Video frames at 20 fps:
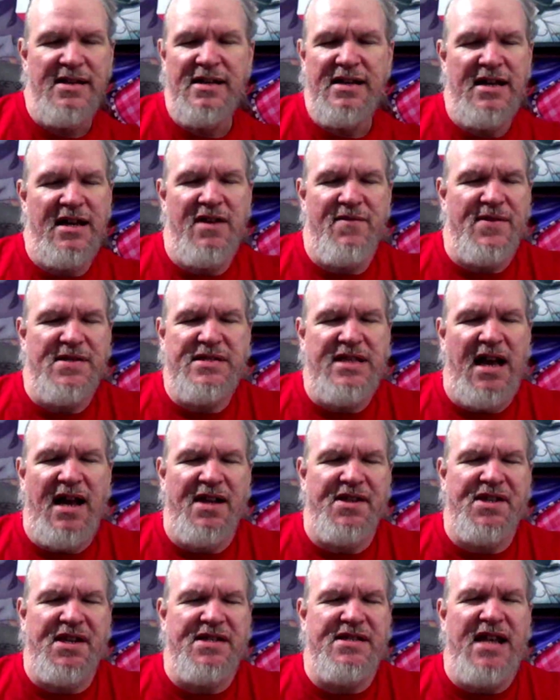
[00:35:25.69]
If it
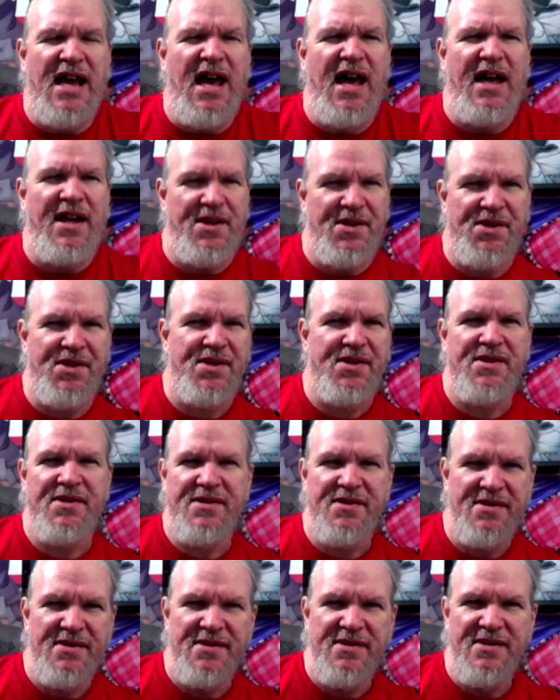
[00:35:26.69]
does, it does.
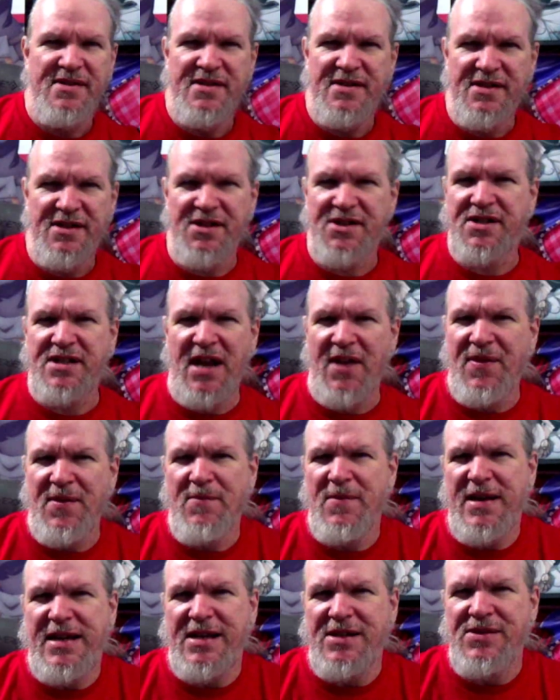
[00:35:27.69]
There's nothing
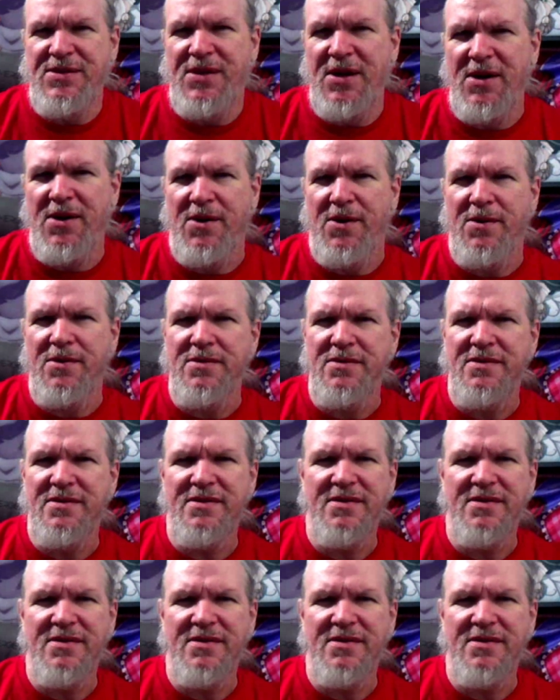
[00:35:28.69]
we can do.